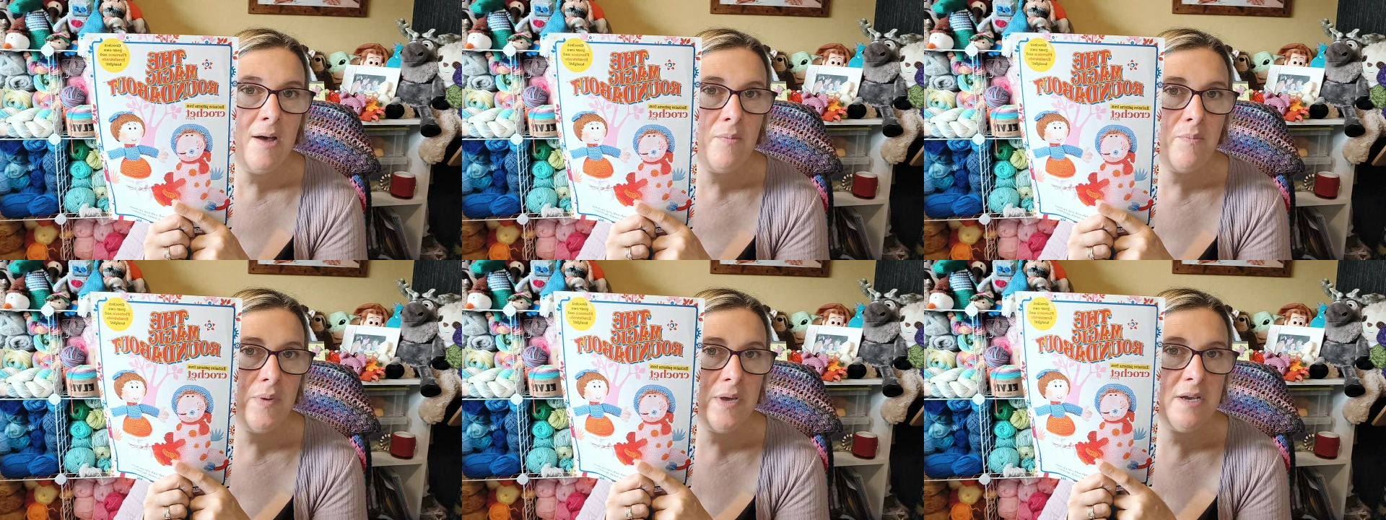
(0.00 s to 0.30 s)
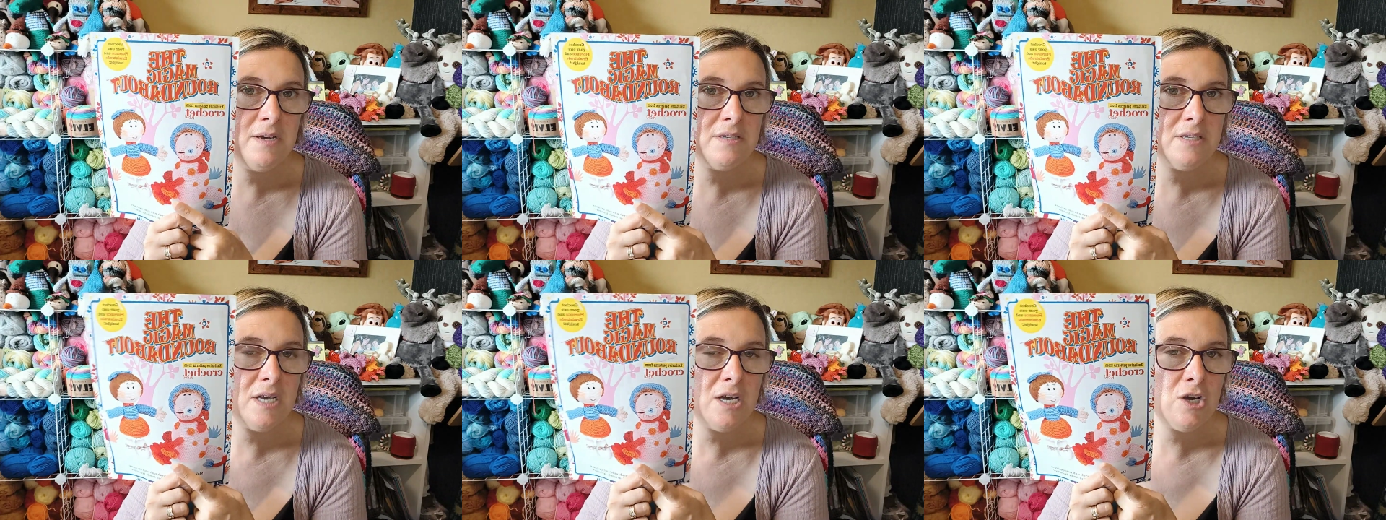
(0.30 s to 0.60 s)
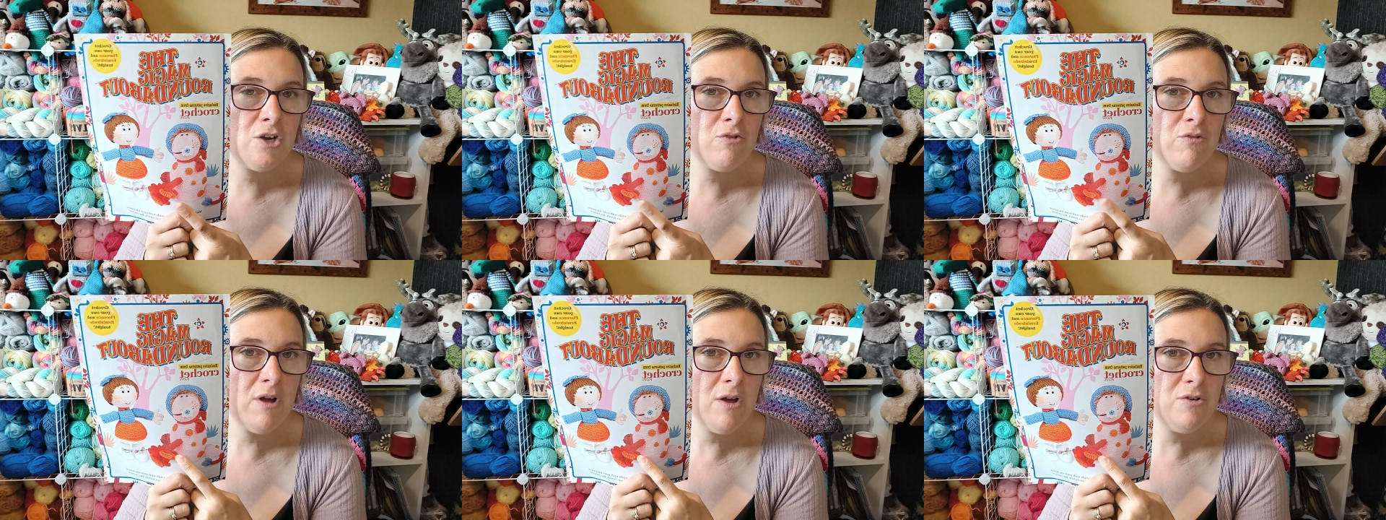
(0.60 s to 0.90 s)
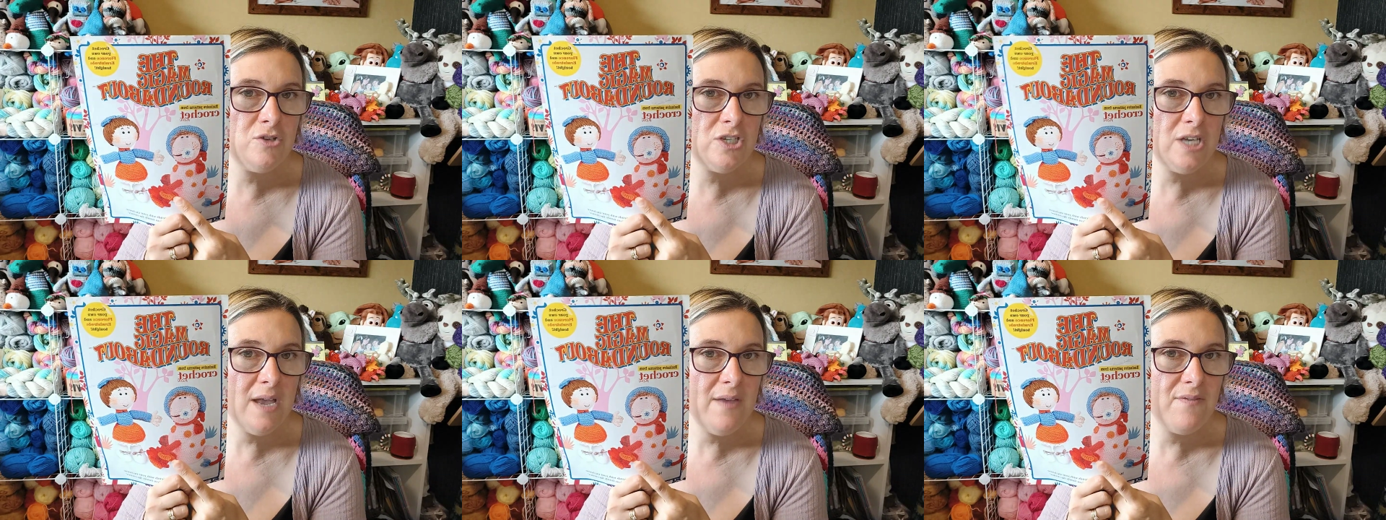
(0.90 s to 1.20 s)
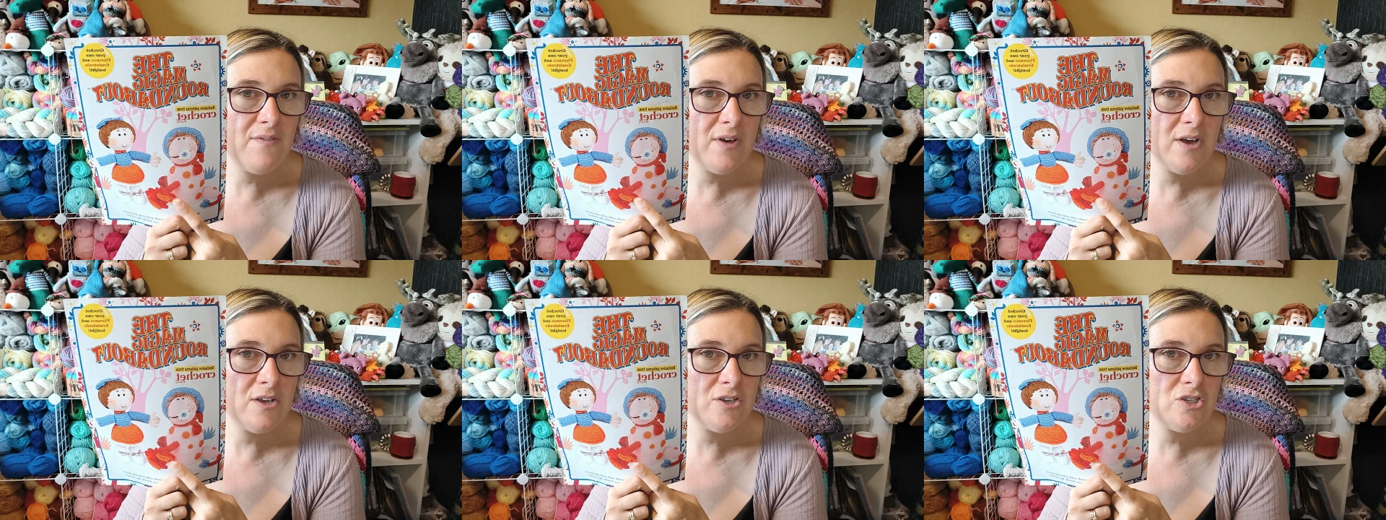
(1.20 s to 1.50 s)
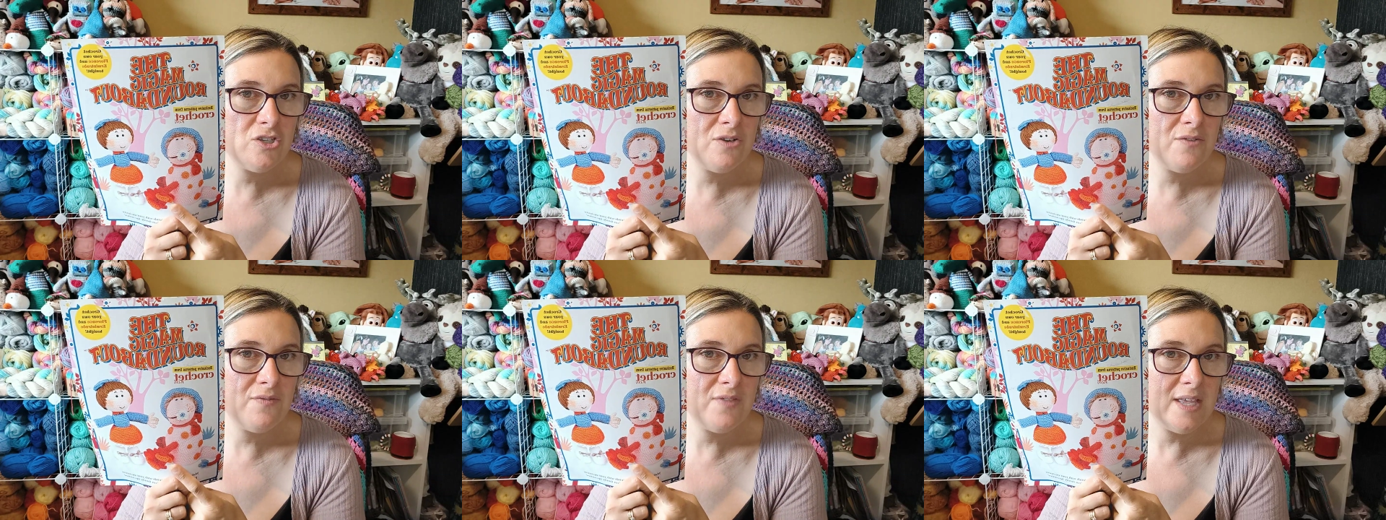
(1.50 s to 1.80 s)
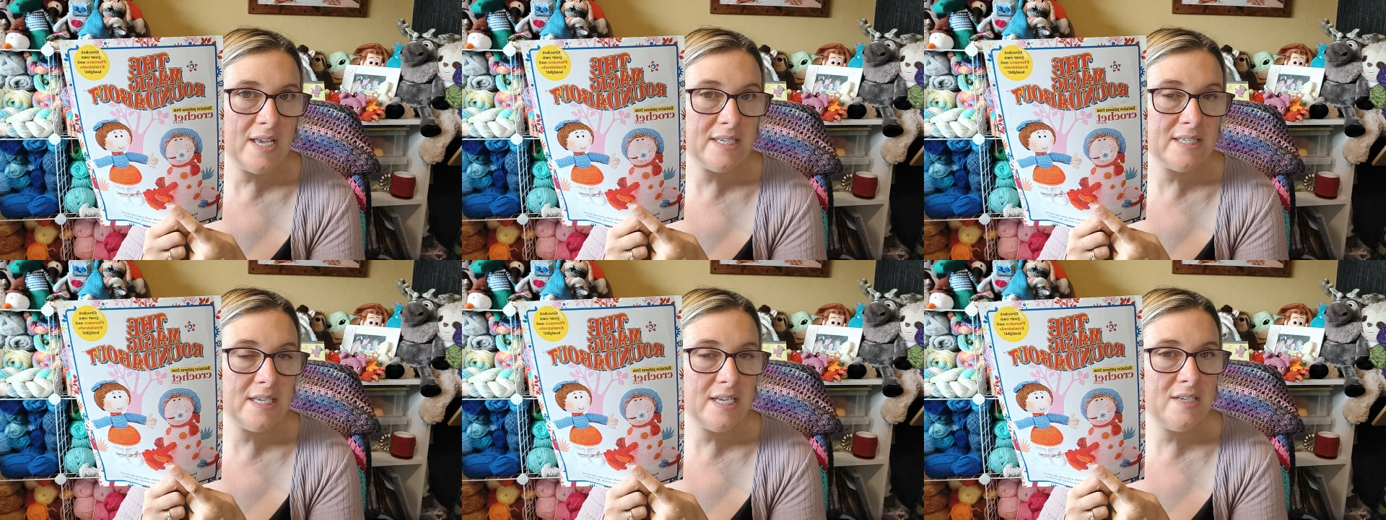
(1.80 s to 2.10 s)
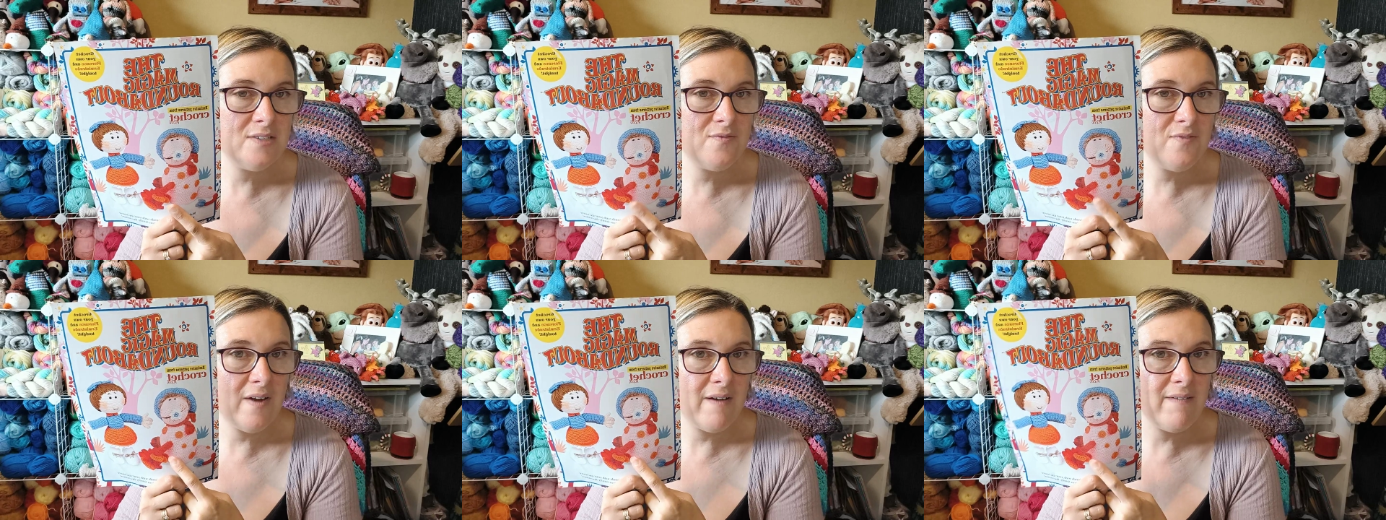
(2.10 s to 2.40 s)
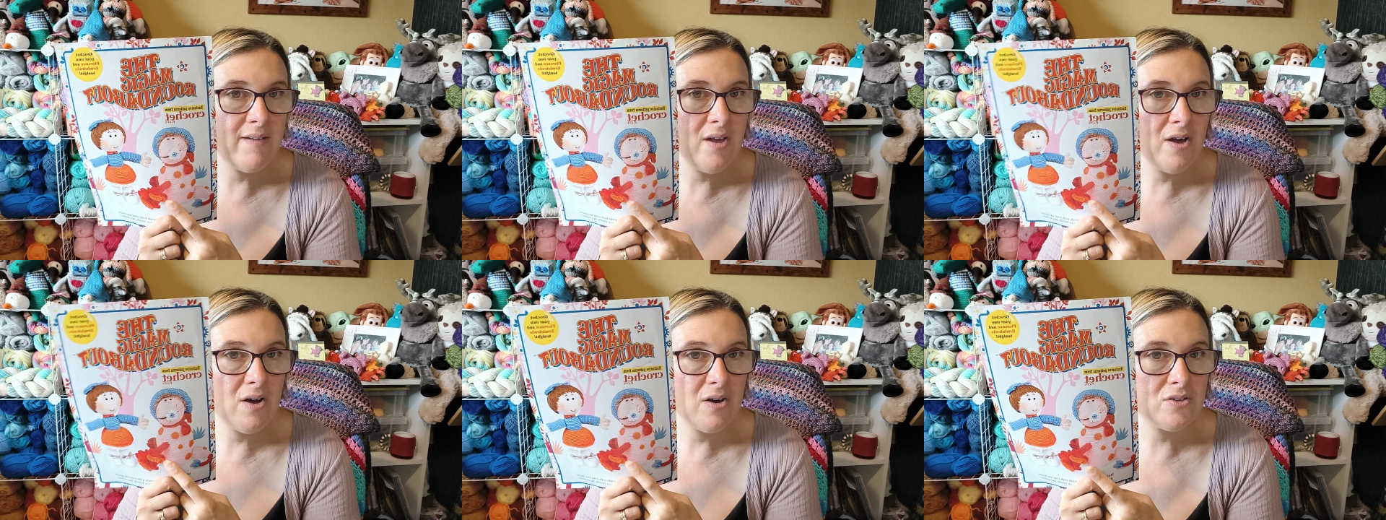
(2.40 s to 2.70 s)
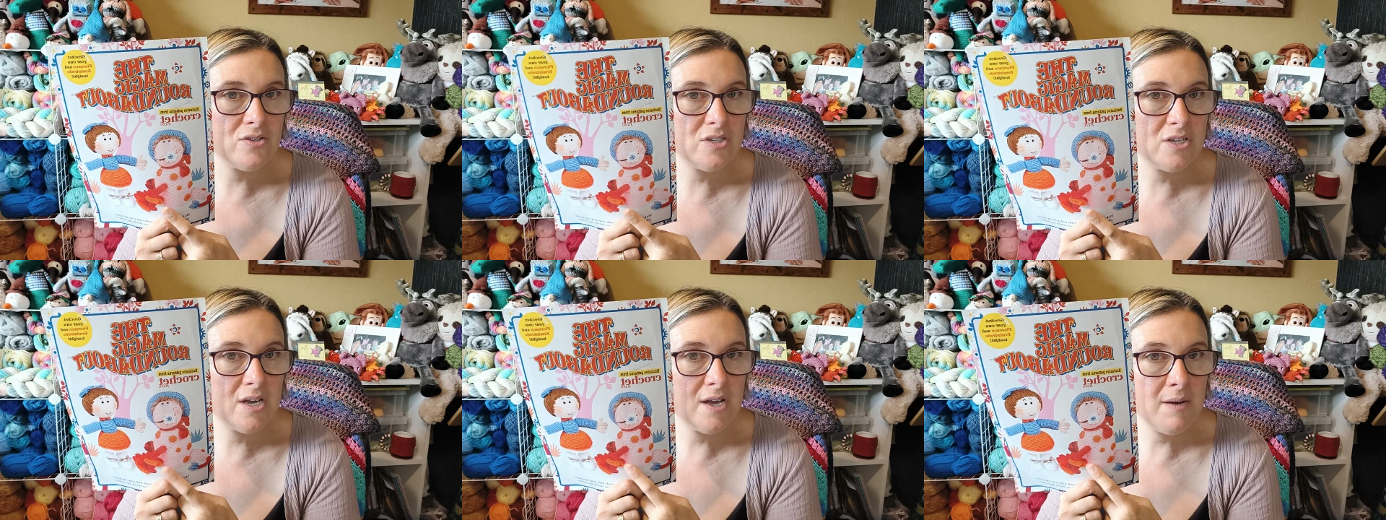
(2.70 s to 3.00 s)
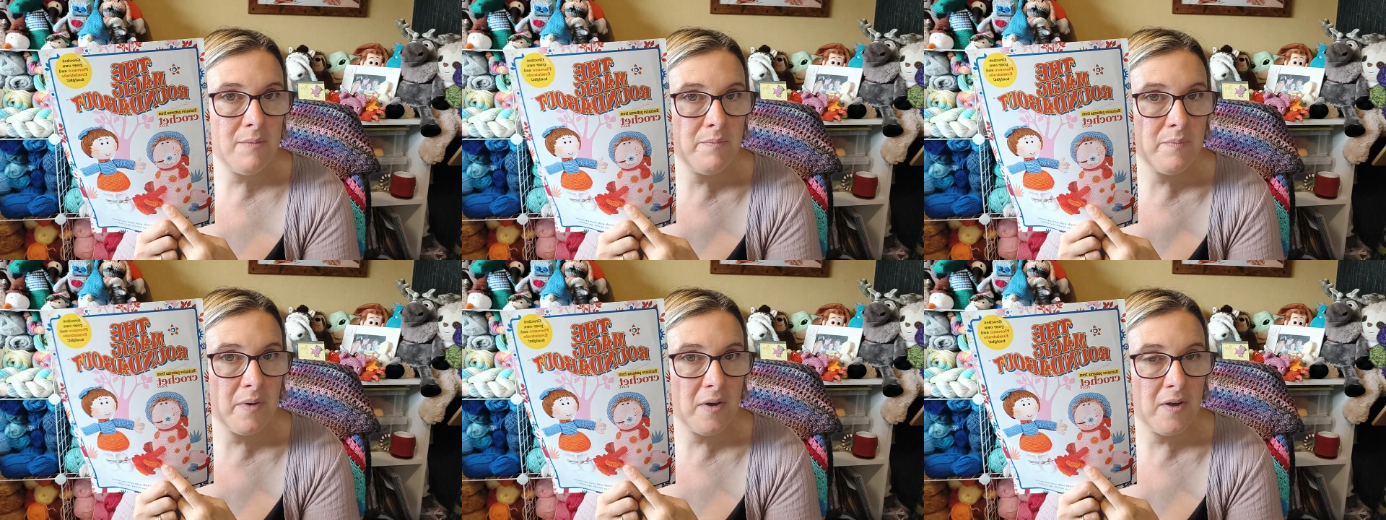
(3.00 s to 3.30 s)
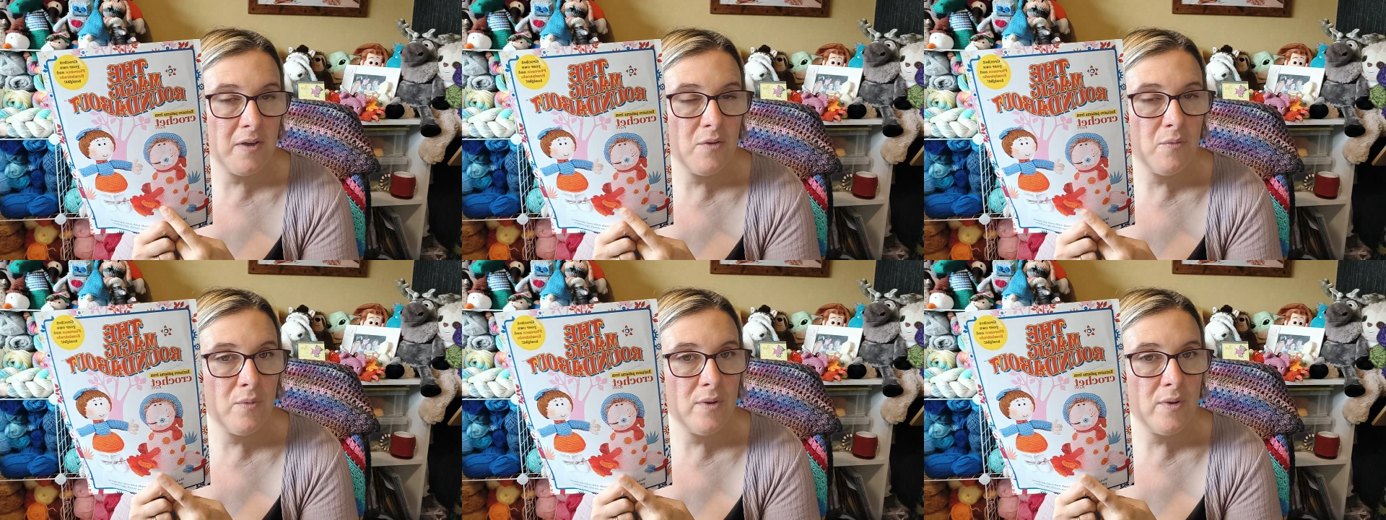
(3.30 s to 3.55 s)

because a crochet version of this is very hard to come by